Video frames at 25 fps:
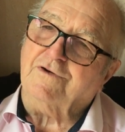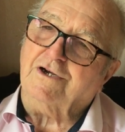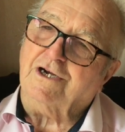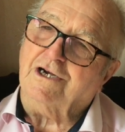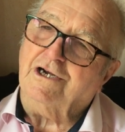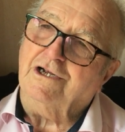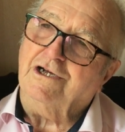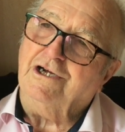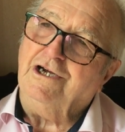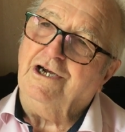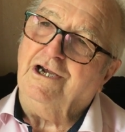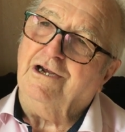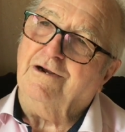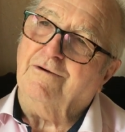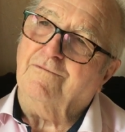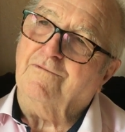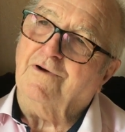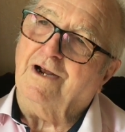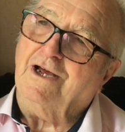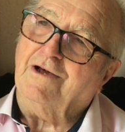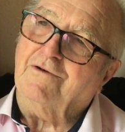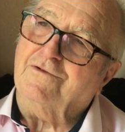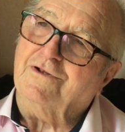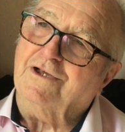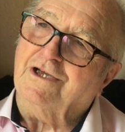to lead them
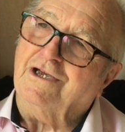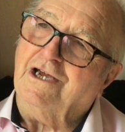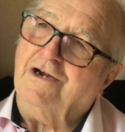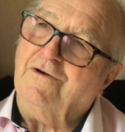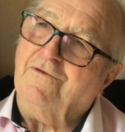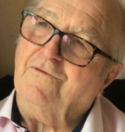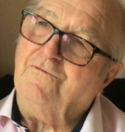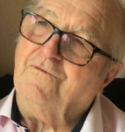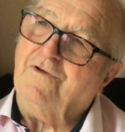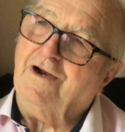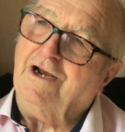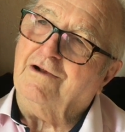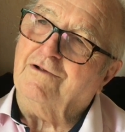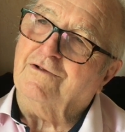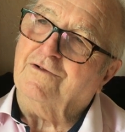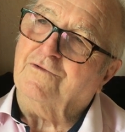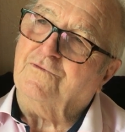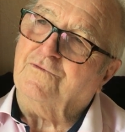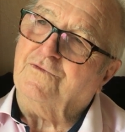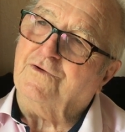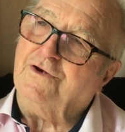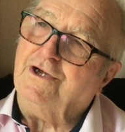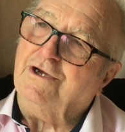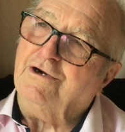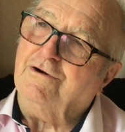round the
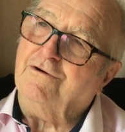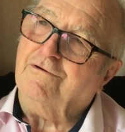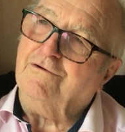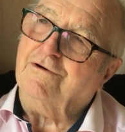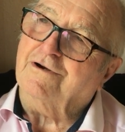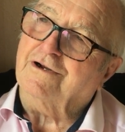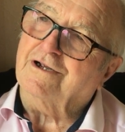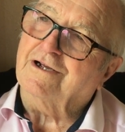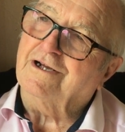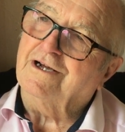field